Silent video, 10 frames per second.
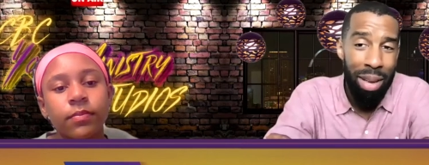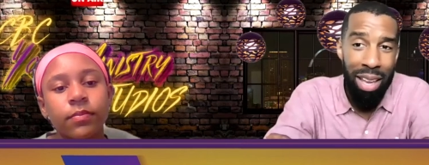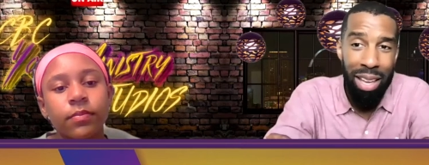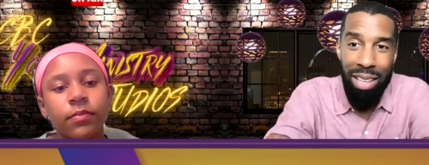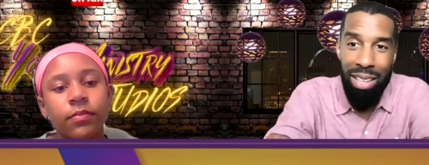
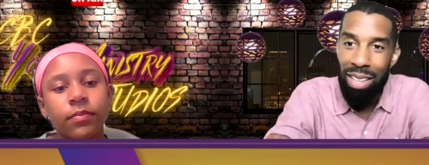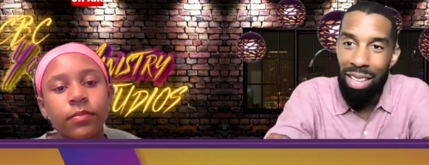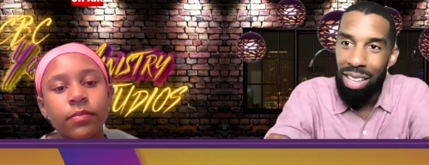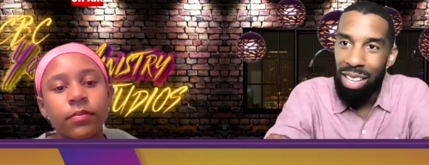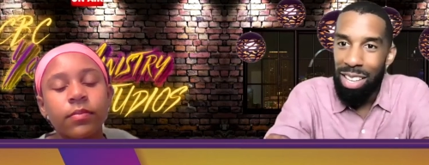Speaker 1: Mann.
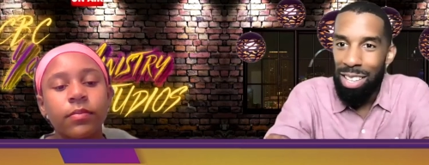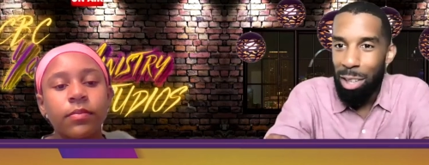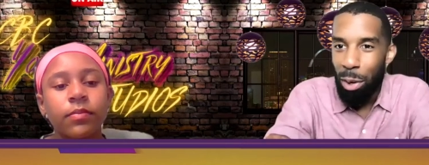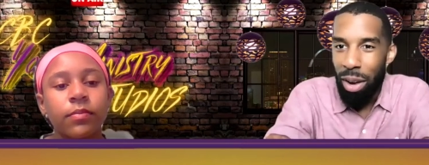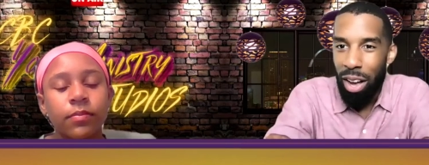
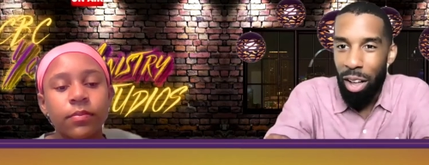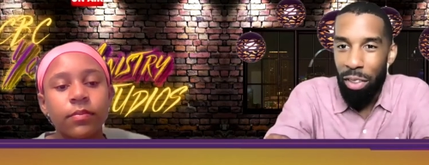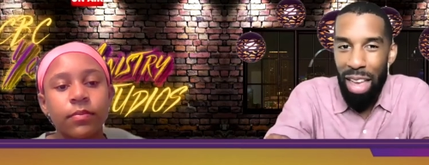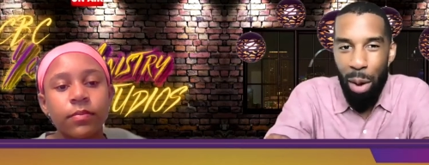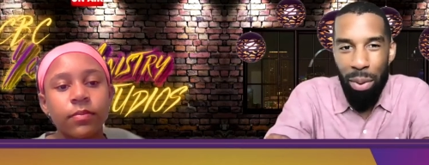So
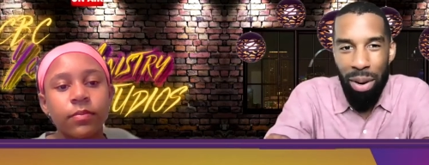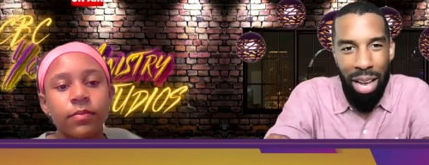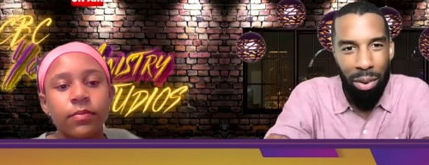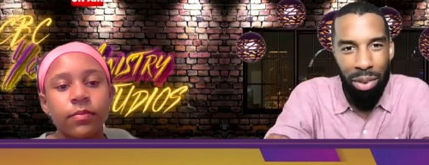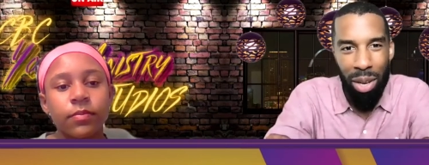on that one, I
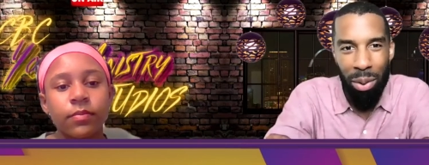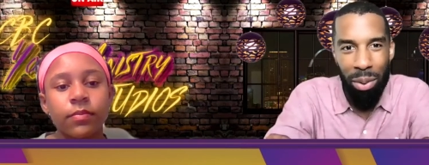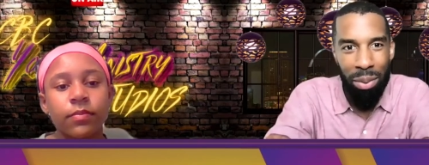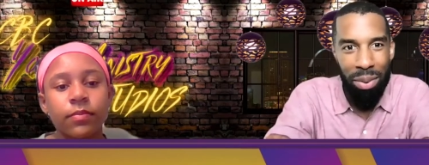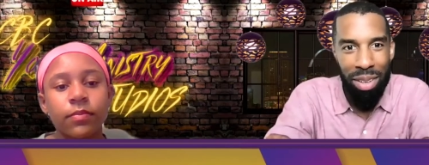don't know.
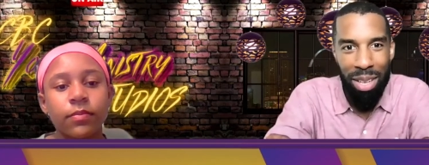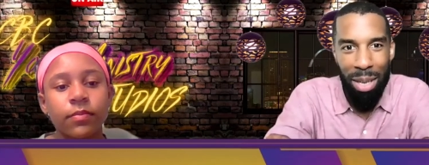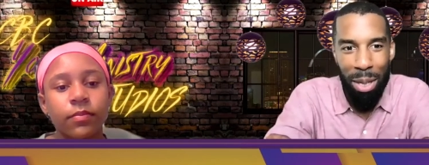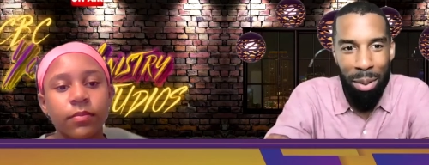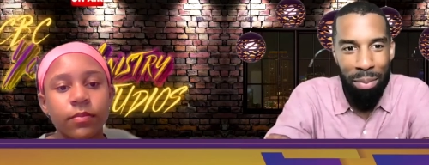
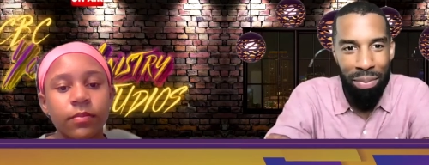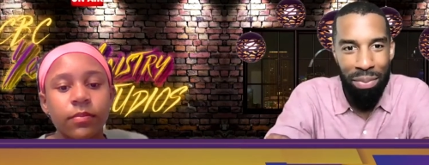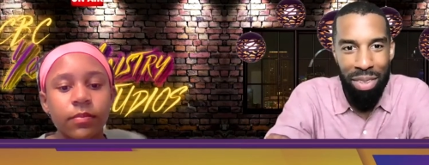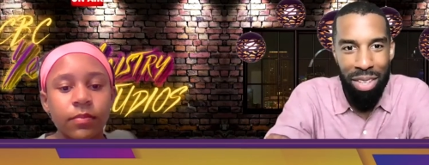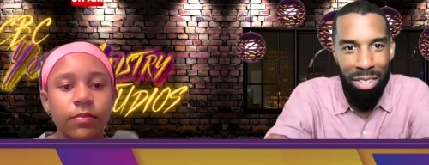Um,
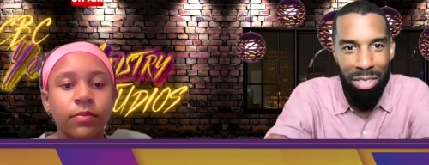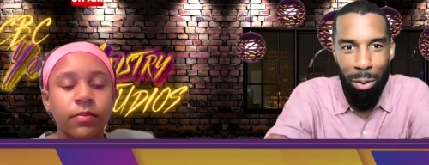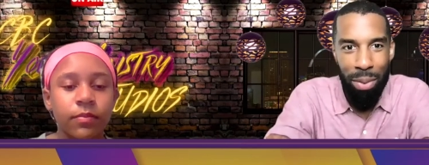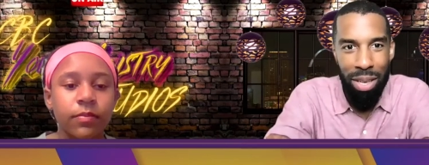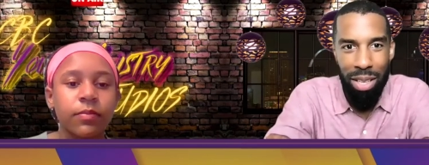there's
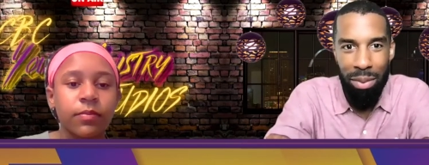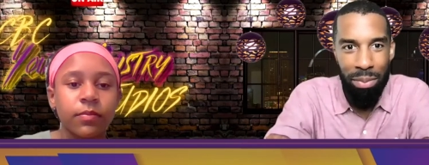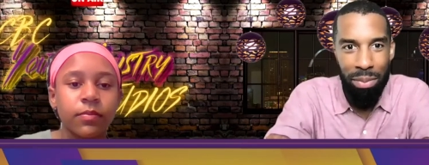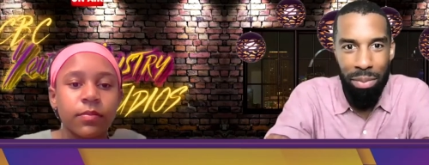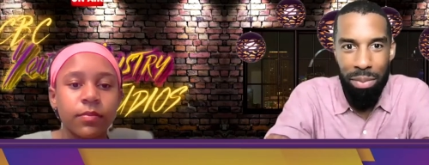so many.
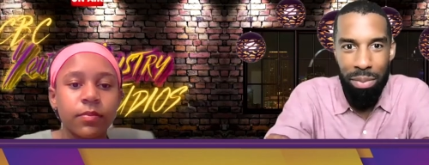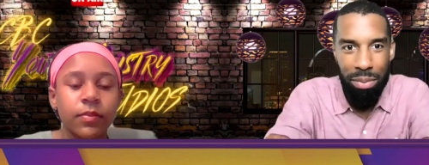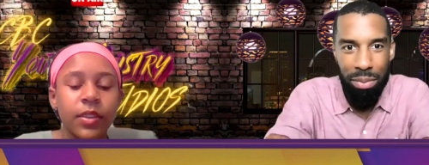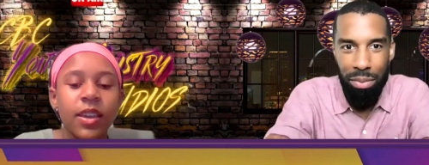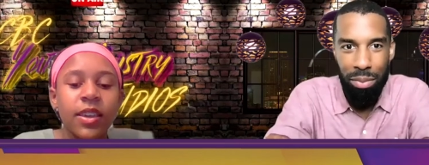
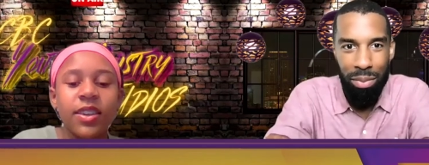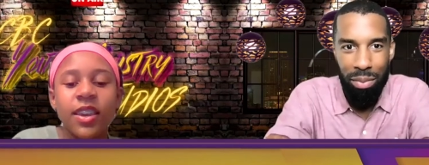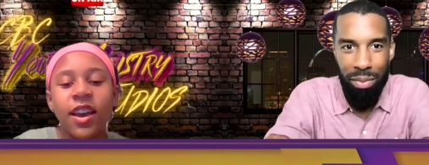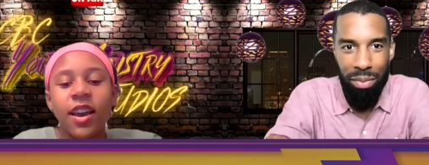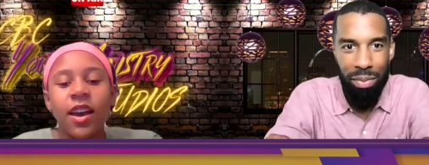
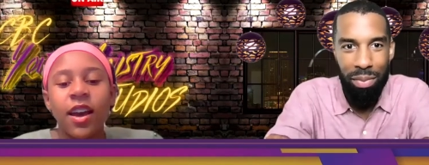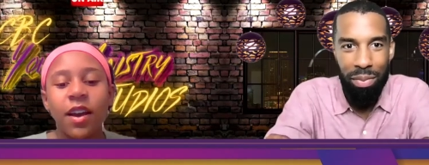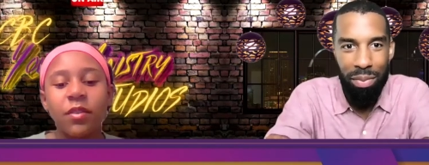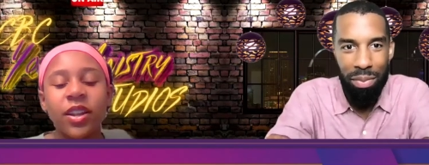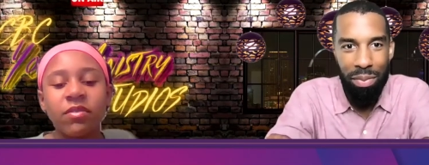
Speaker 2: Yeah,
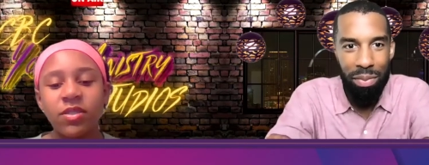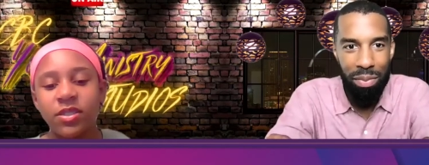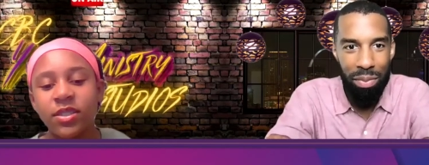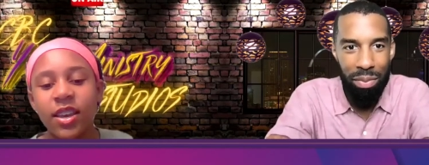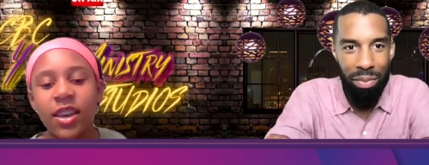I would have to
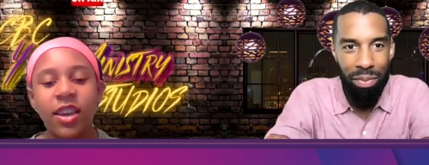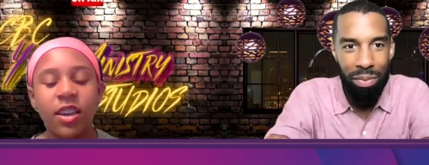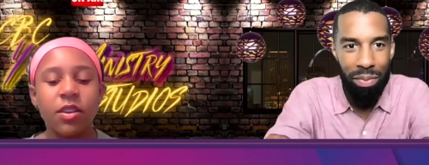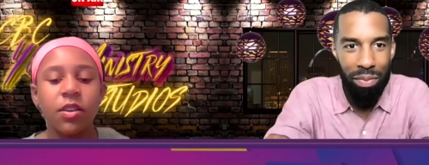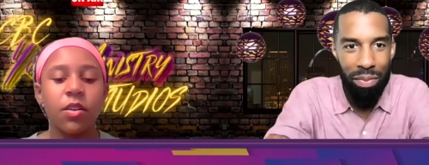
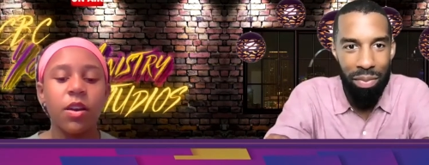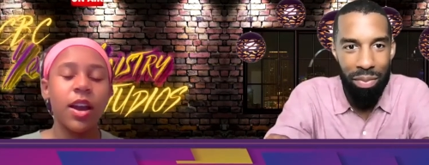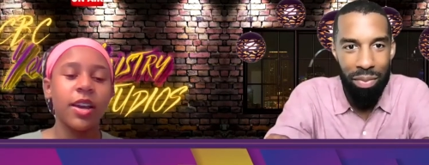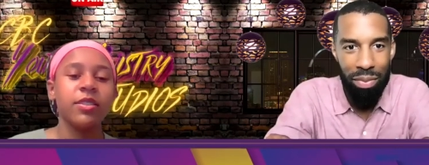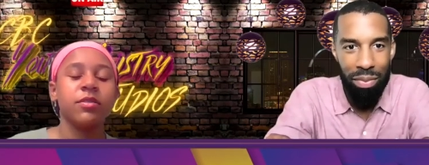say
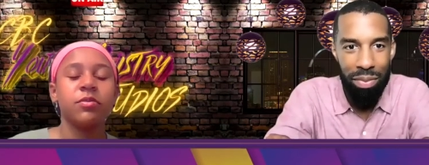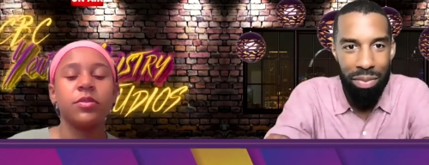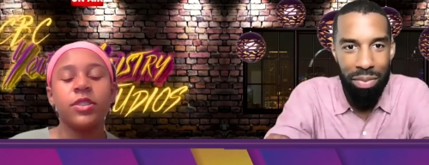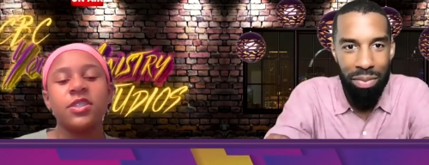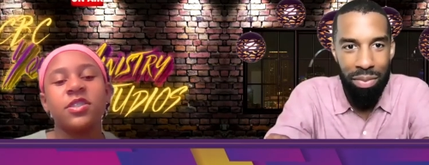I
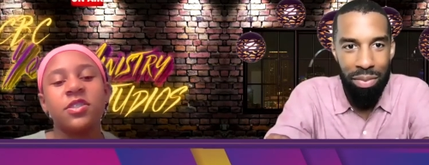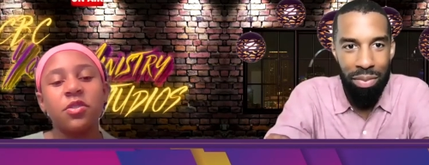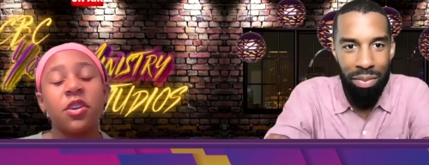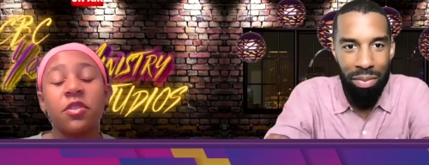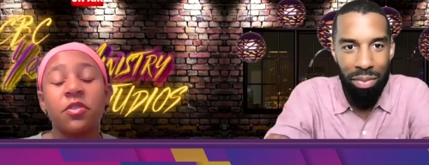would listen to
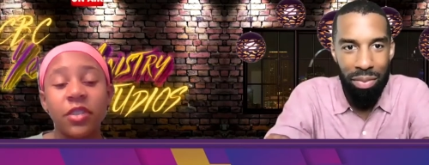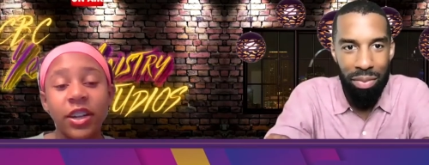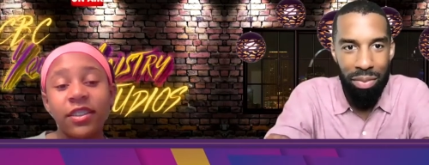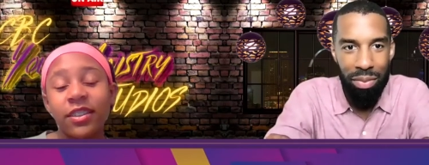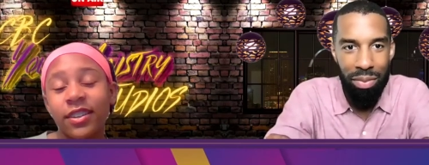Kirk
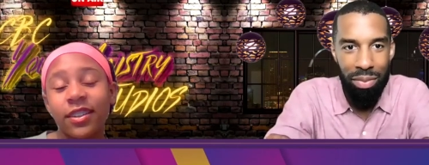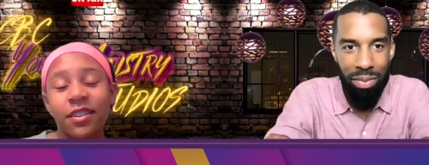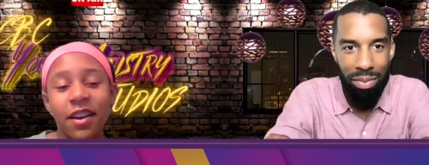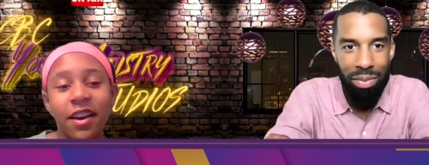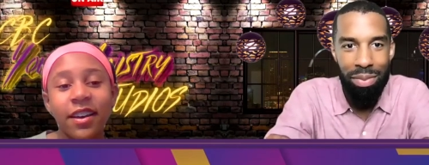Franklin a
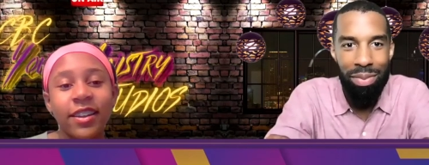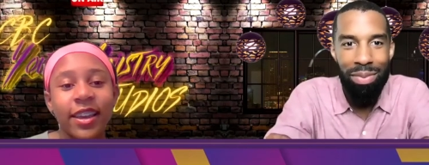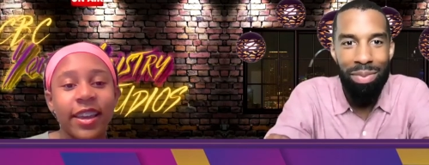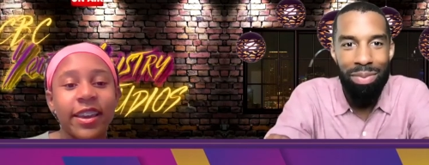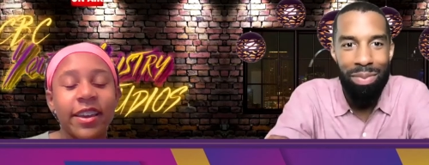lot
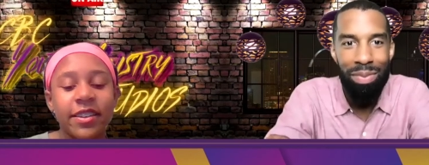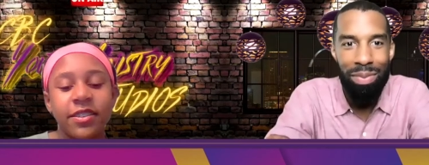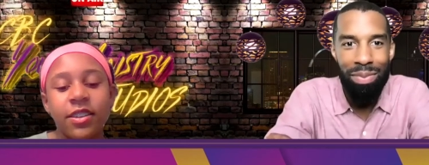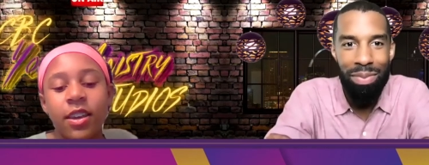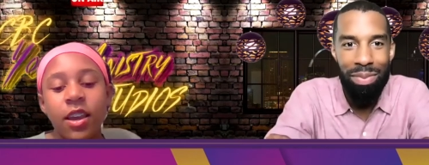and